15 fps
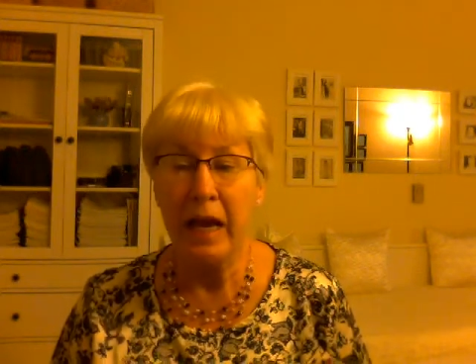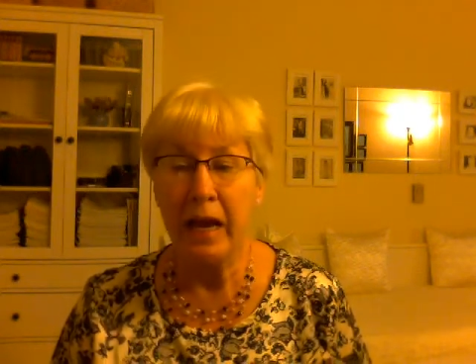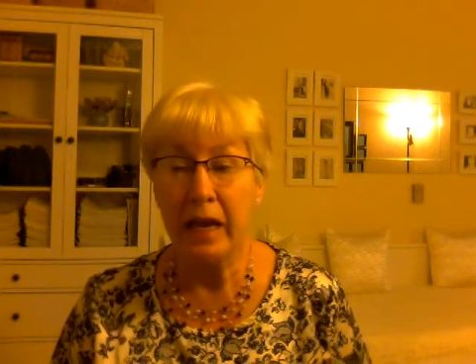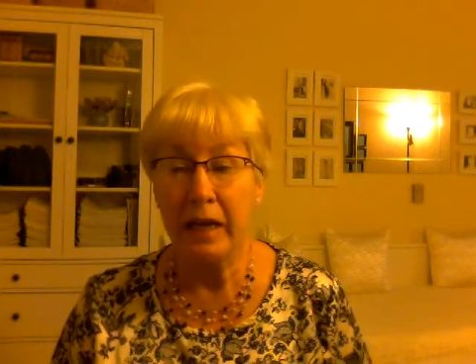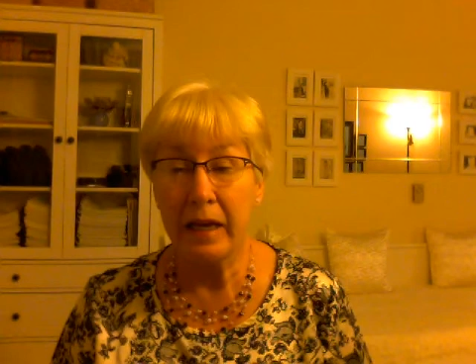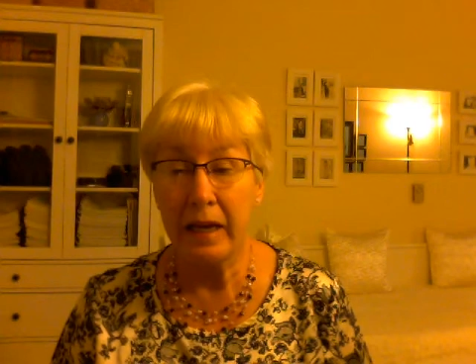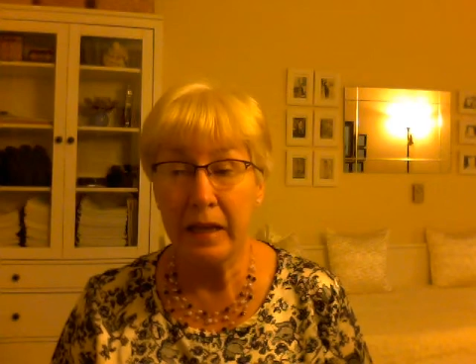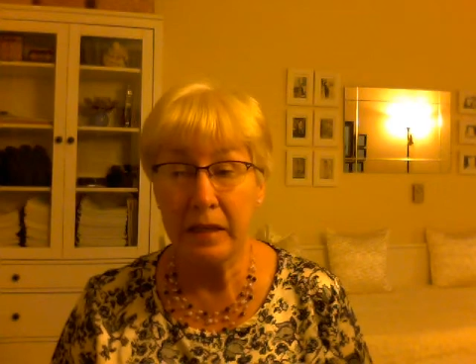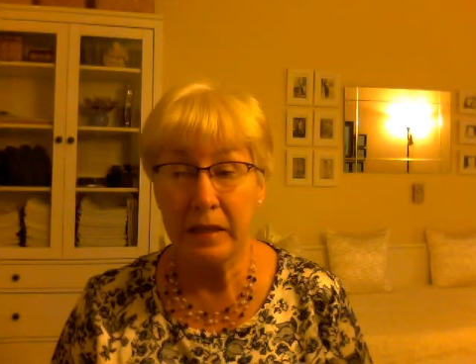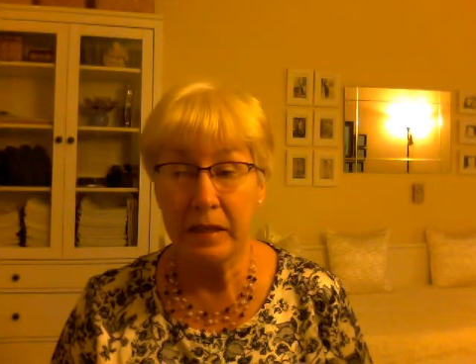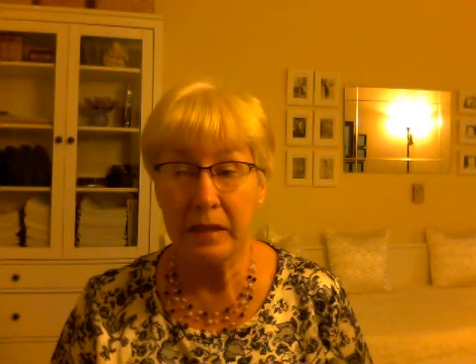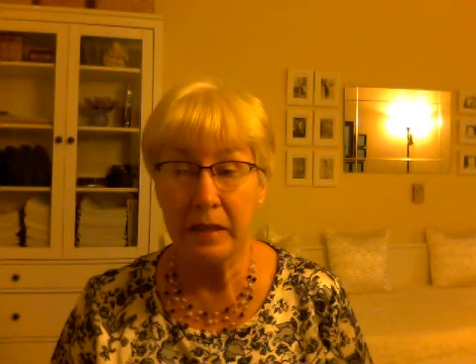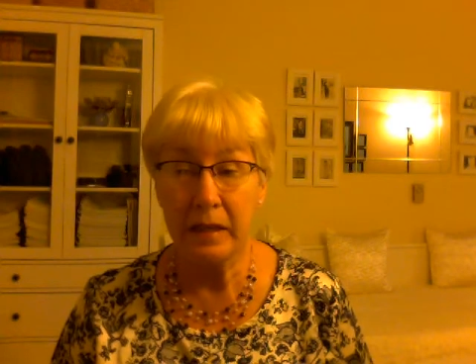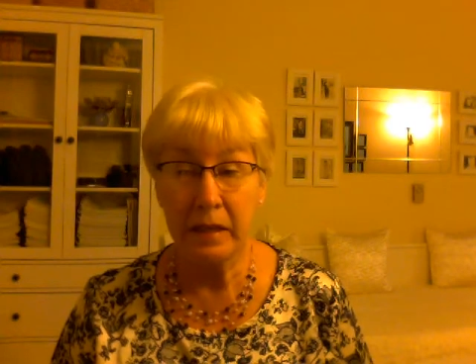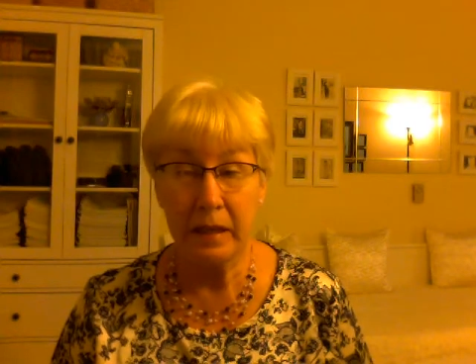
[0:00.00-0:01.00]

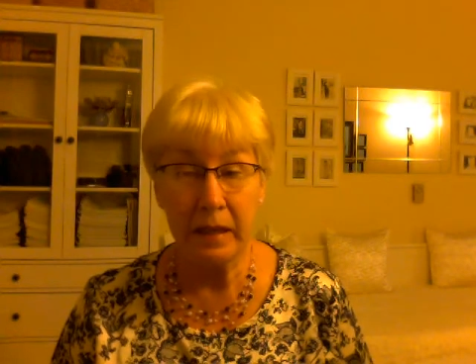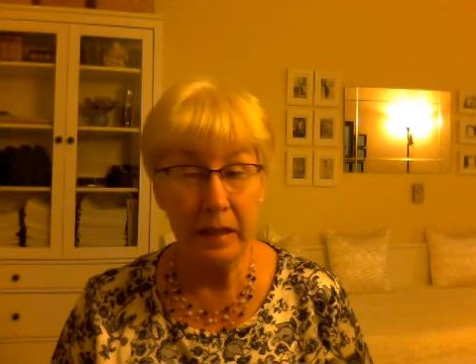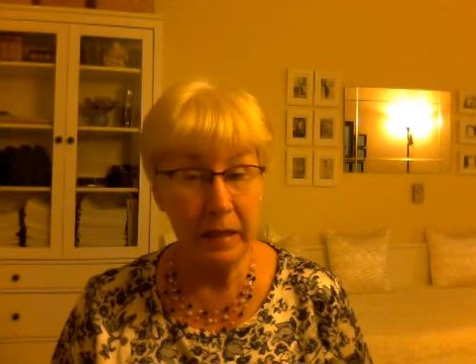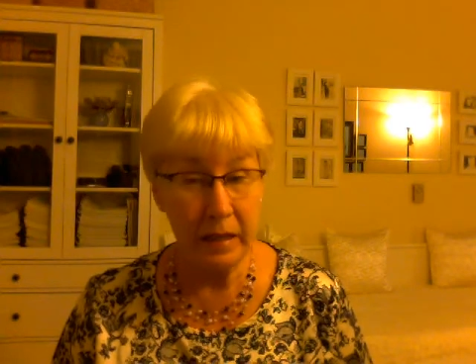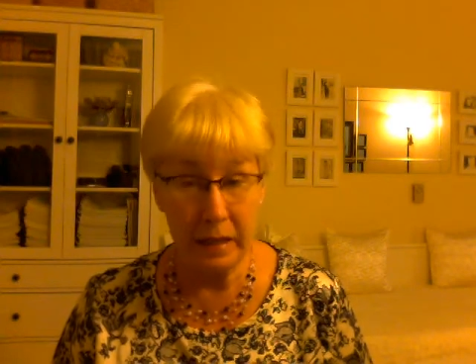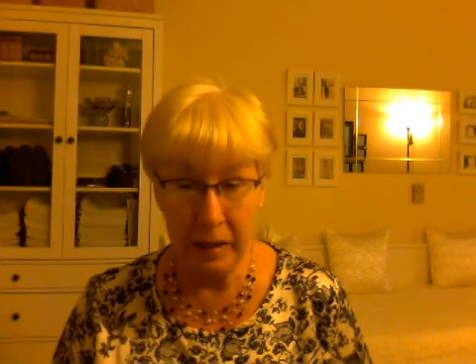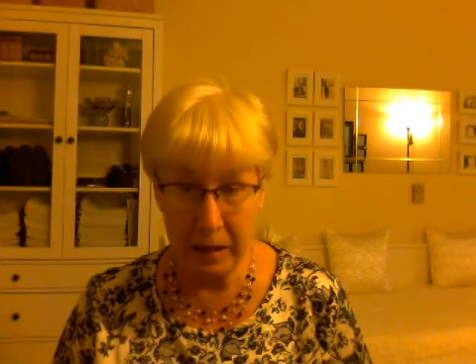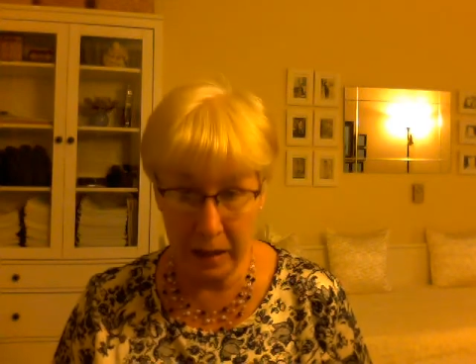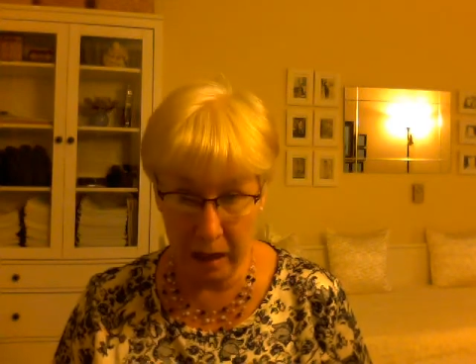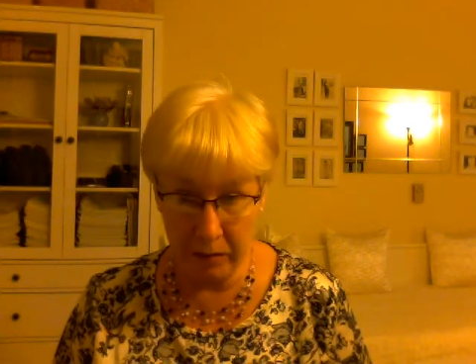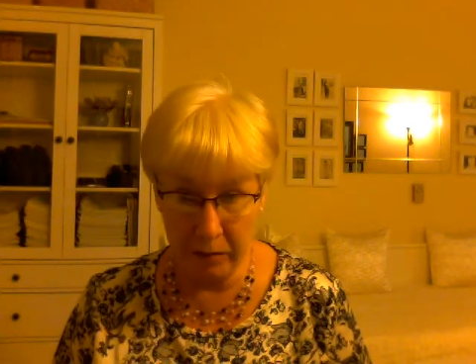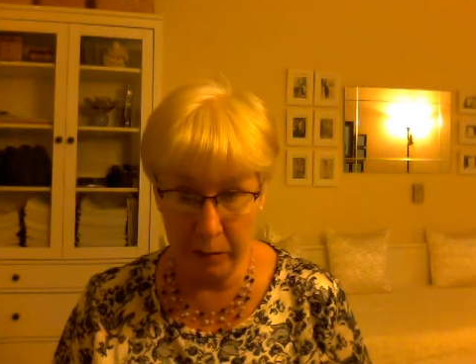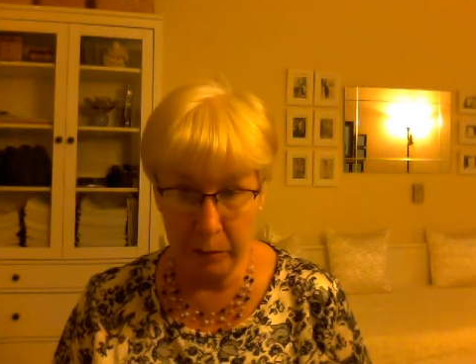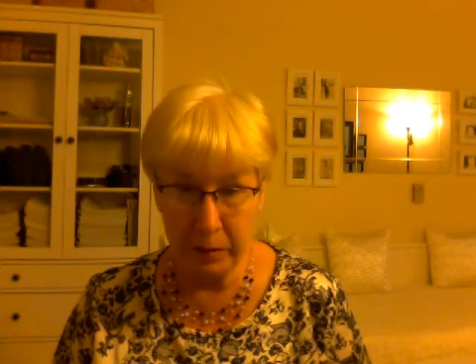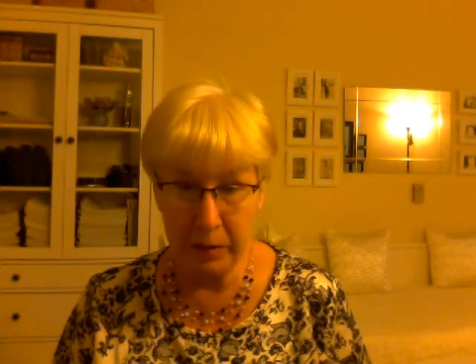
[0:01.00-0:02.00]
against Canadian
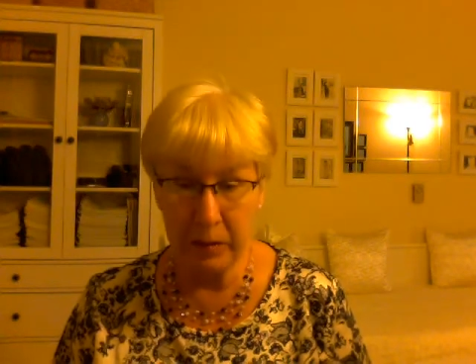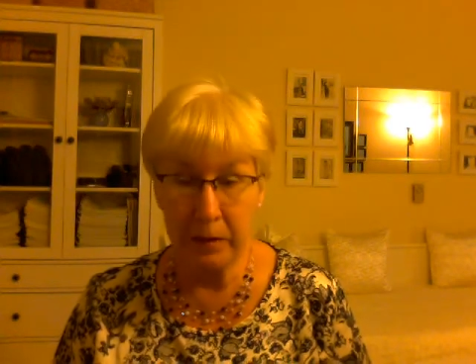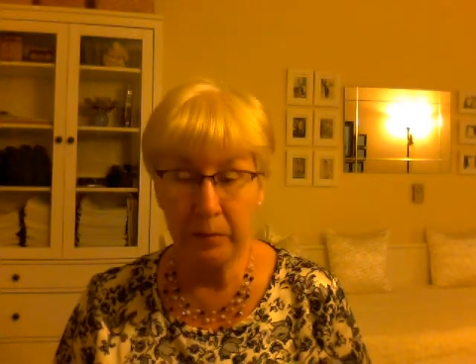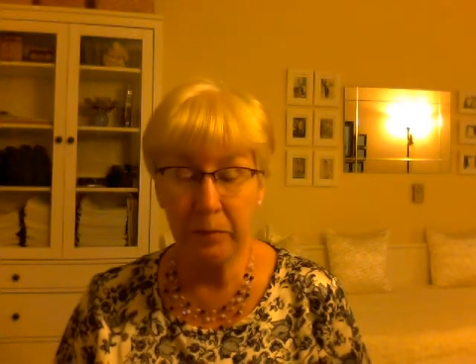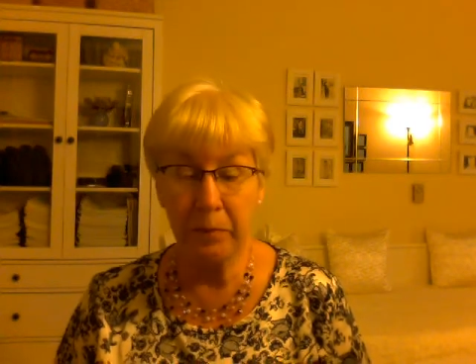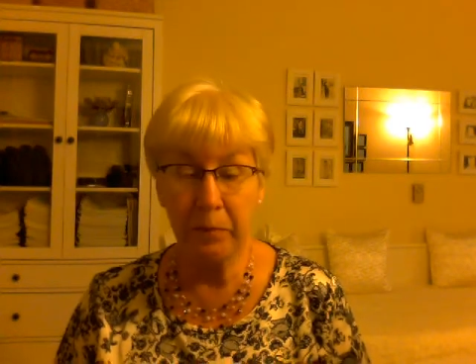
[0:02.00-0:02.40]
government.